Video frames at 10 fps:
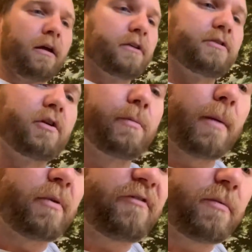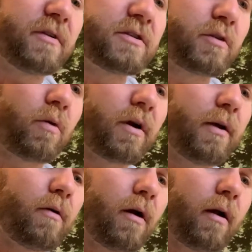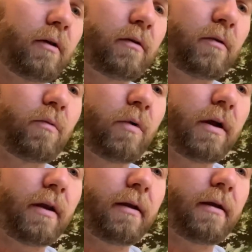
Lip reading: Do you remember from the story what